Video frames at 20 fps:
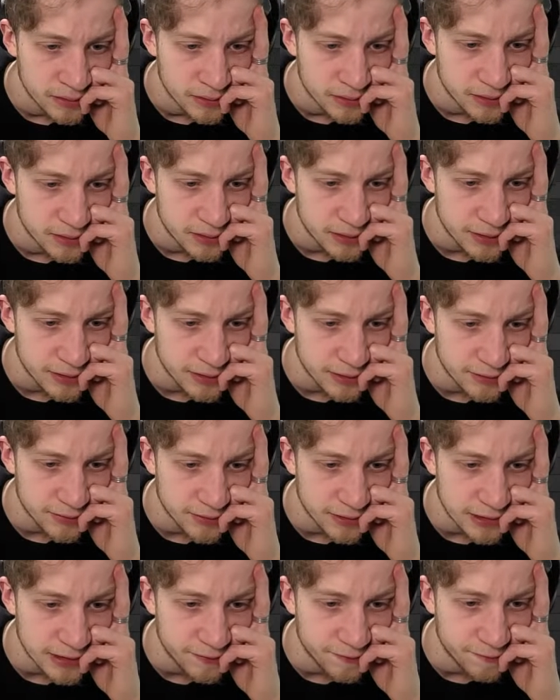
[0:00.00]
This is what
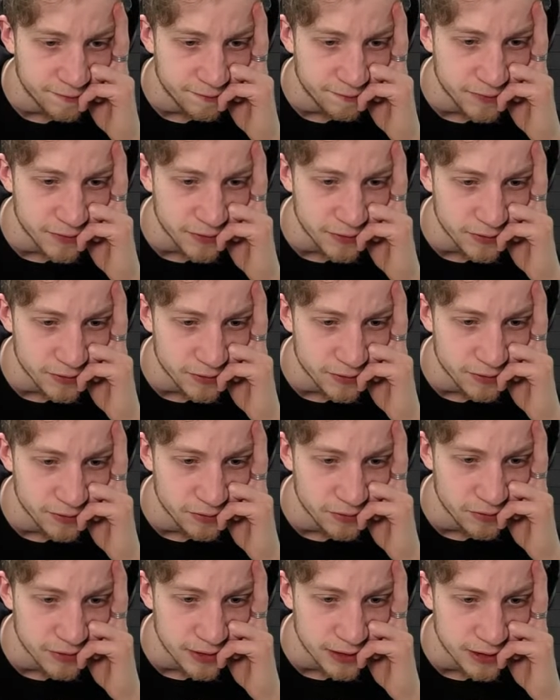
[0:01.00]
I want to
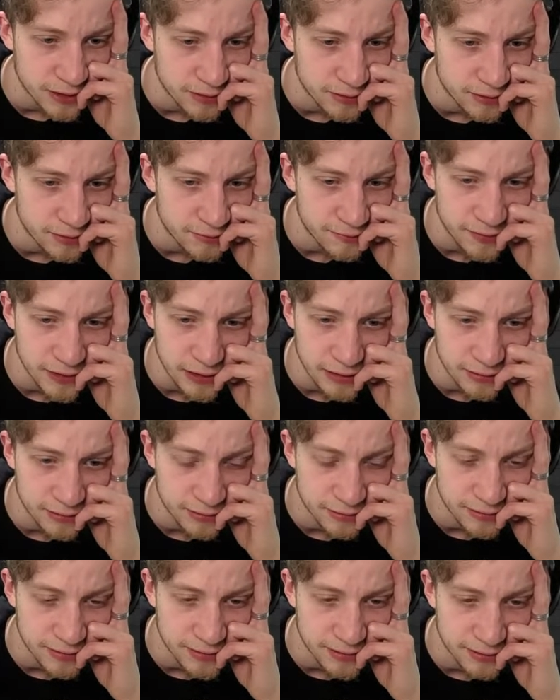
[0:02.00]
do. I just don't think
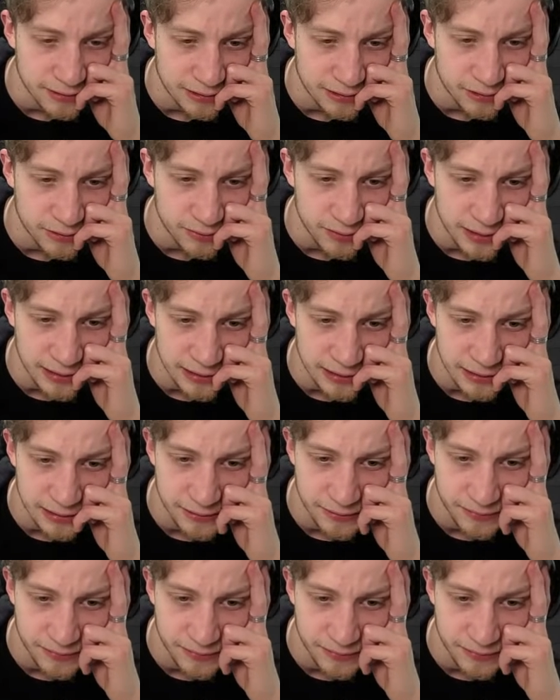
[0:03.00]
it's doing that.